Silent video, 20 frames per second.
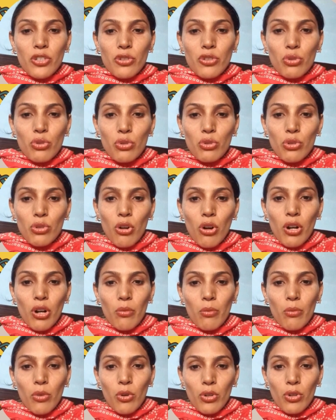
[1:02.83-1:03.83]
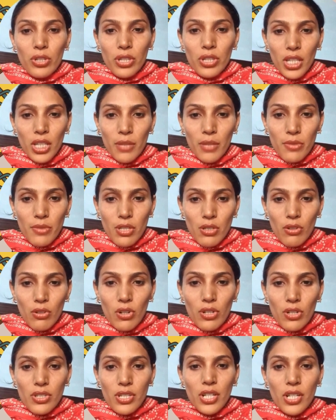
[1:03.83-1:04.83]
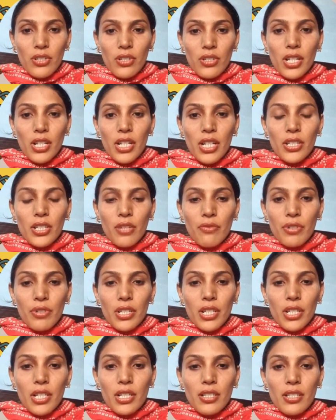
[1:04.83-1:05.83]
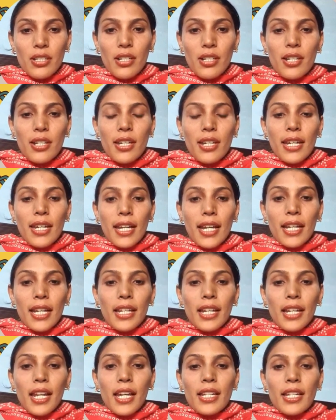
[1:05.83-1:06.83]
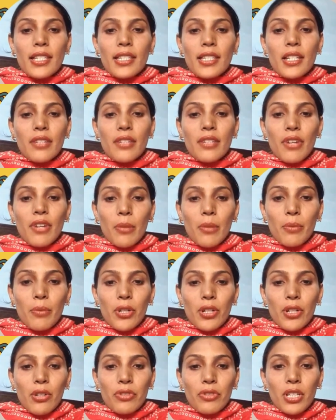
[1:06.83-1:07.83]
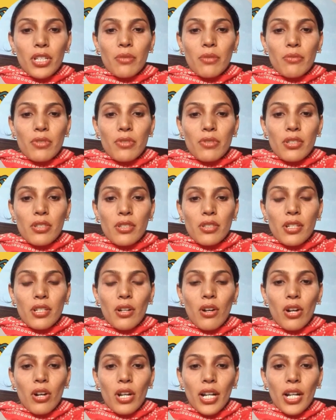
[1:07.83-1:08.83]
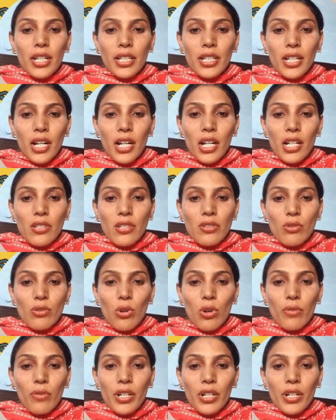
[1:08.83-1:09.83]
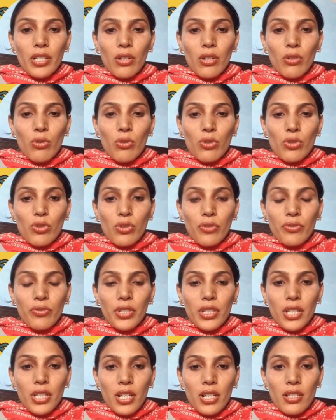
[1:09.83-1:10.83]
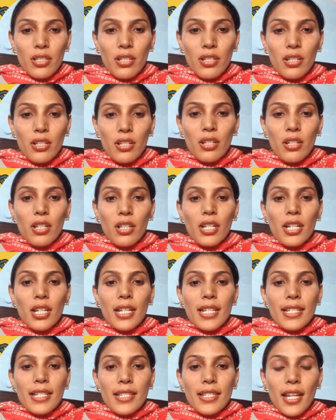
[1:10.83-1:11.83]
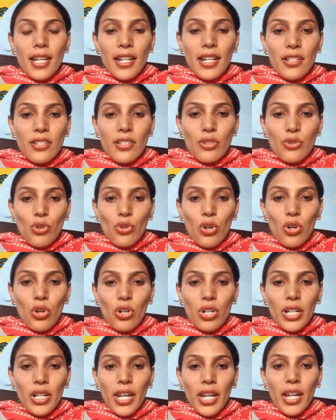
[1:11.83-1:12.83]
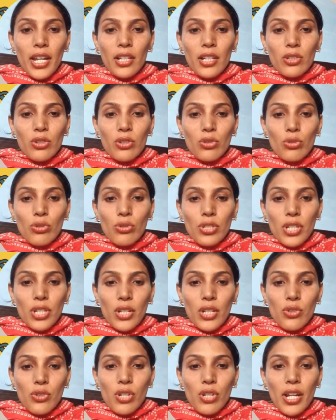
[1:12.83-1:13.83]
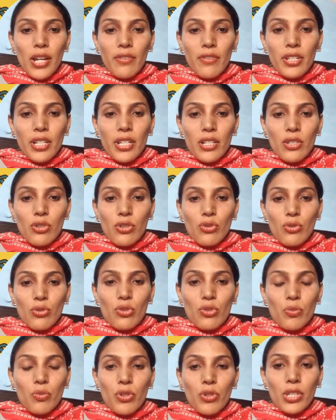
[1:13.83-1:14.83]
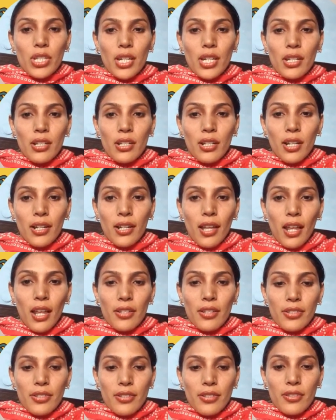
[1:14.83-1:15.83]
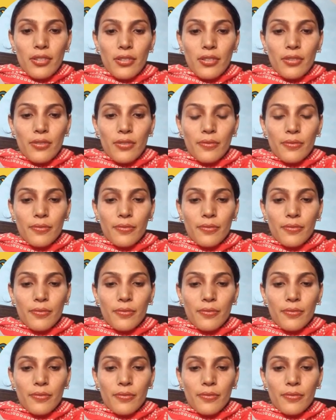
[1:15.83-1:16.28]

two or more themes or central idea of a text. Analyze the development of themes or ideas over the course of the text. Cite strong and through textual evidence to support their analysis.